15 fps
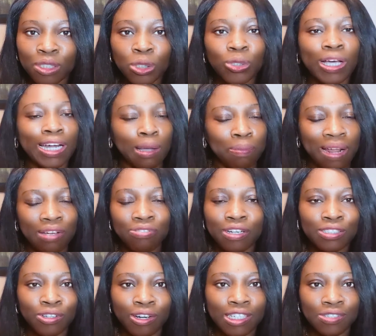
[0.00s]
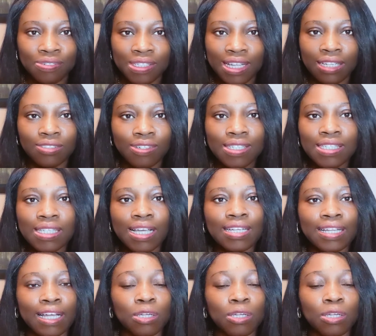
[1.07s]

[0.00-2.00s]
You can apply for a tourist visa just saying